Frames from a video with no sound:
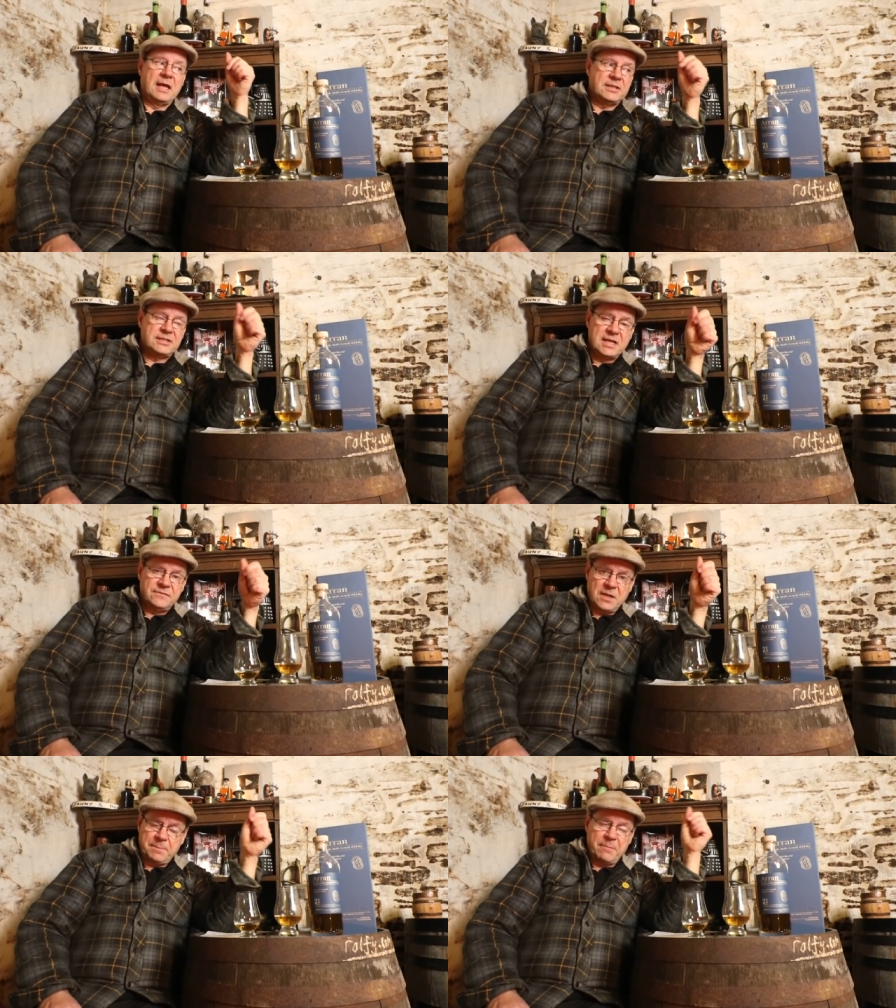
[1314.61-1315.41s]
I
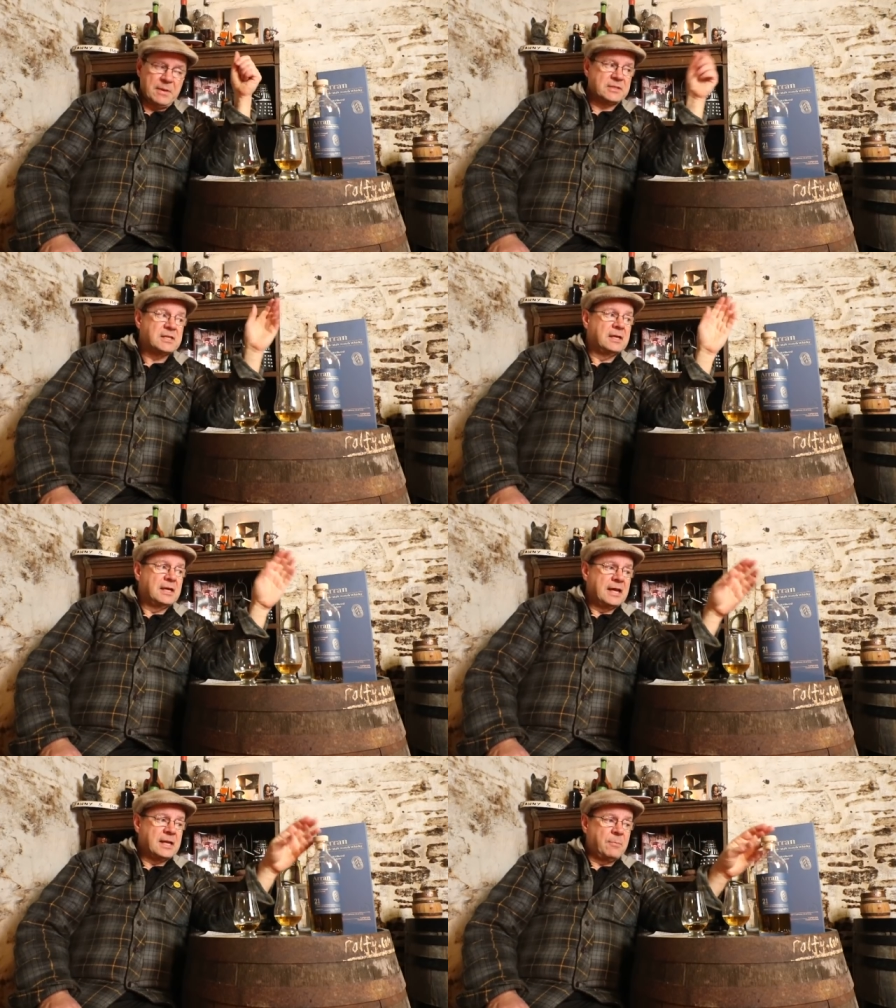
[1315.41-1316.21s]
saved up a bit
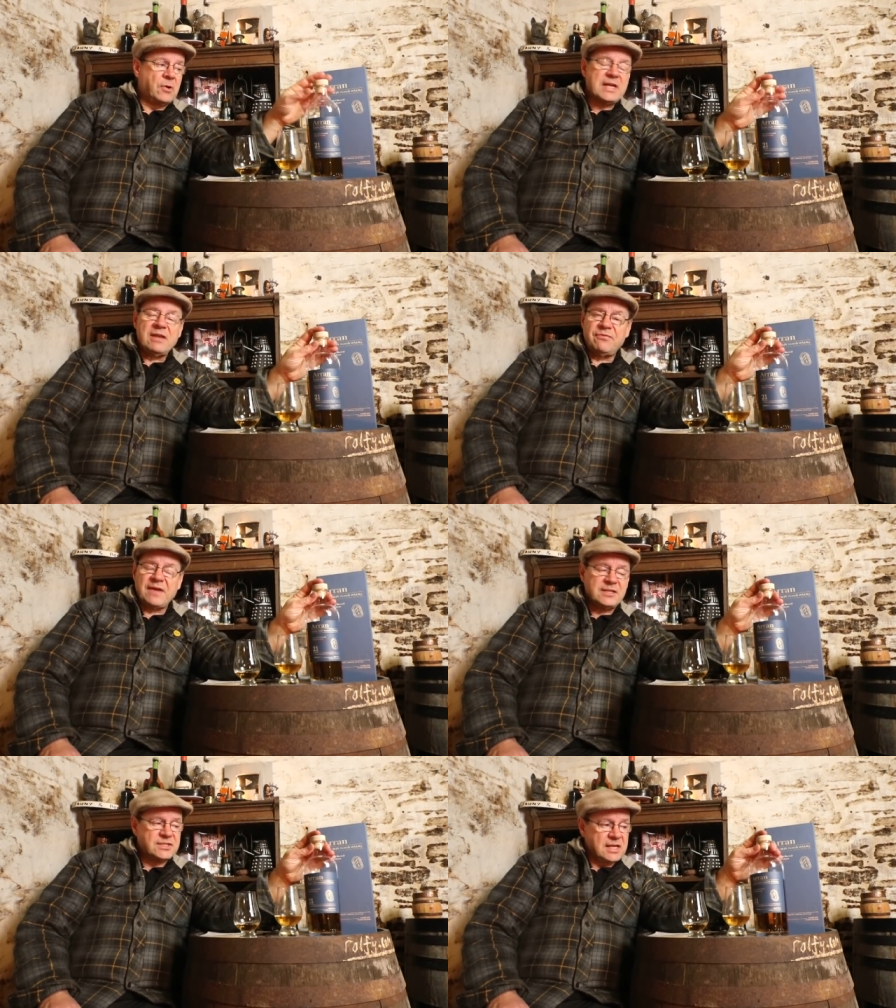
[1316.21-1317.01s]
and I bought a
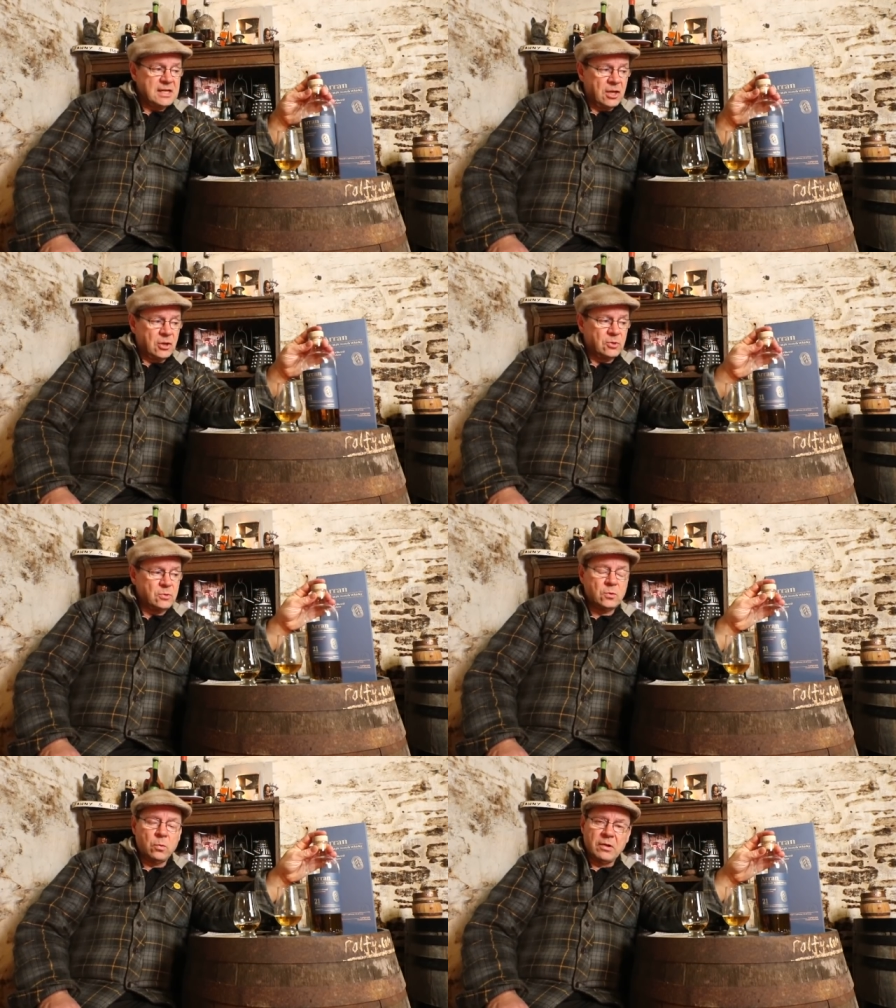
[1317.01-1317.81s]
fancy,
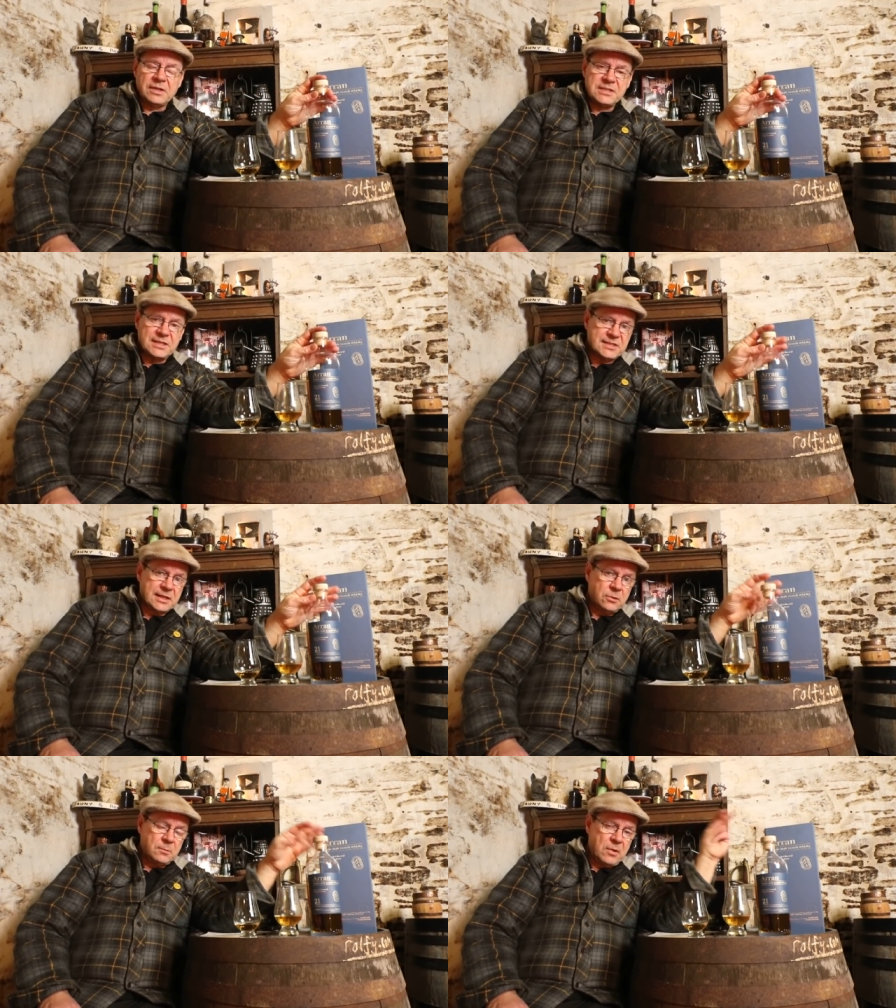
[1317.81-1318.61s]
good quality
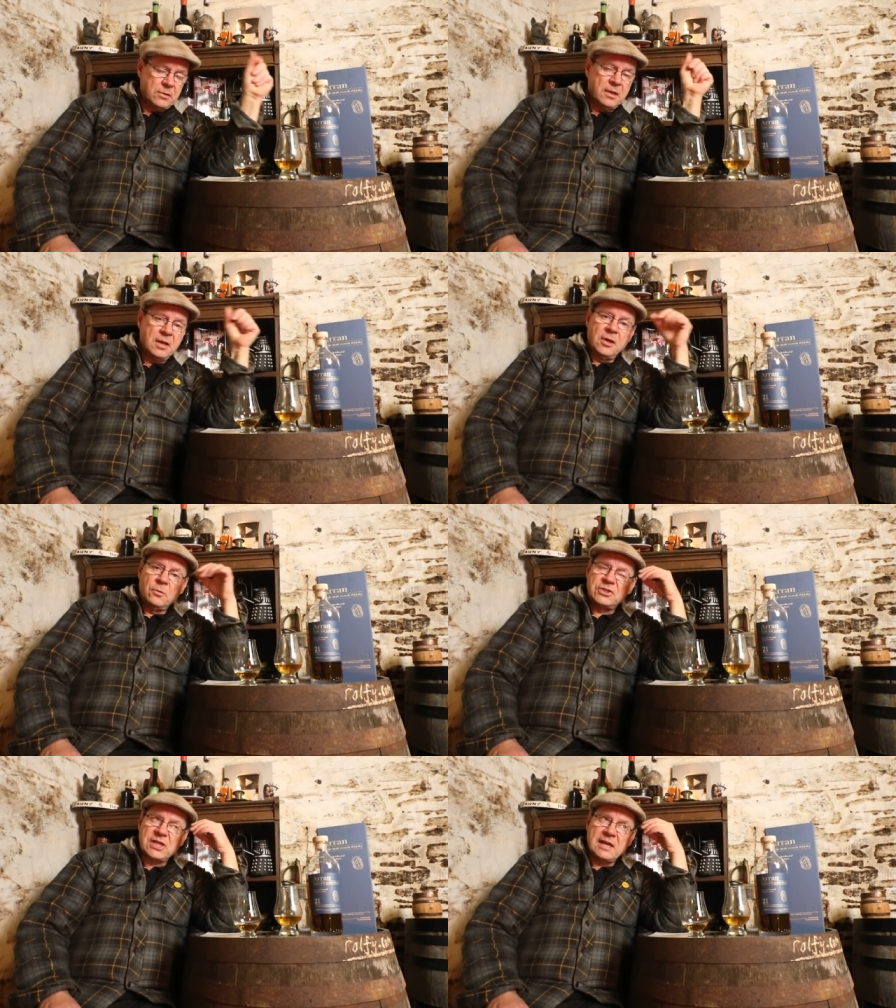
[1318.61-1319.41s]
single malt,
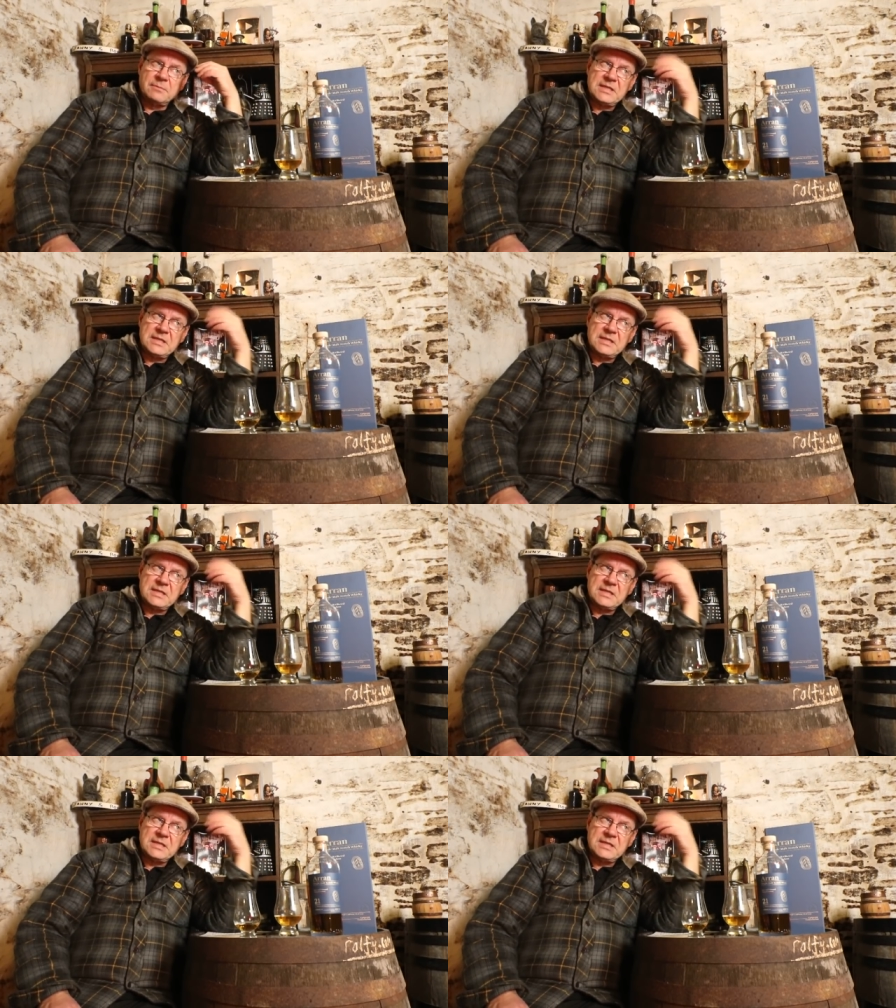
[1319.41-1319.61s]
which I am